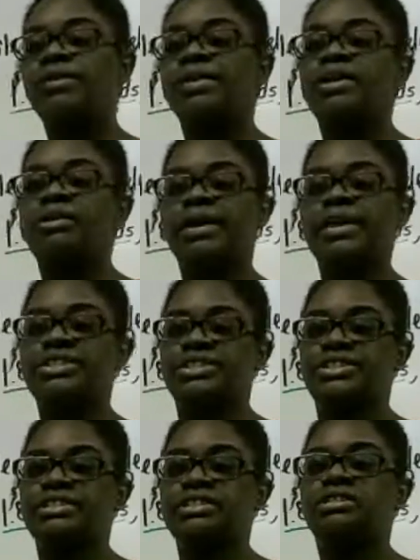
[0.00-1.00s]
four
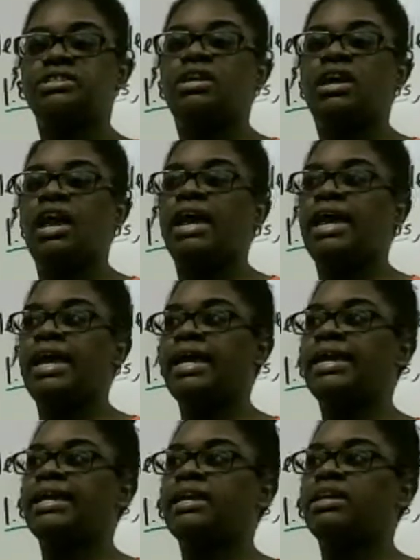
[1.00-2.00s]
equations.
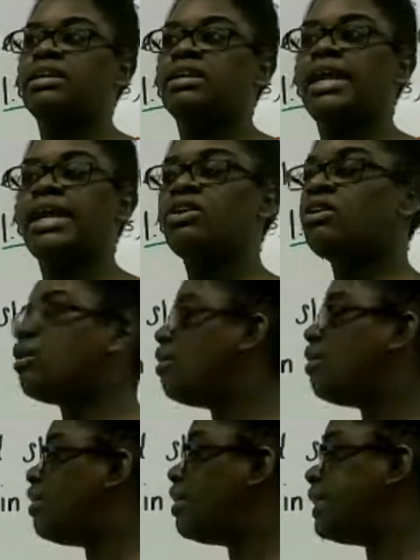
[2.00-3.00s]
And later
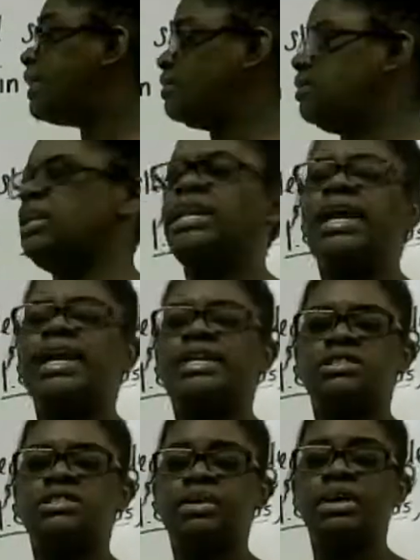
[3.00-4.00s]
on next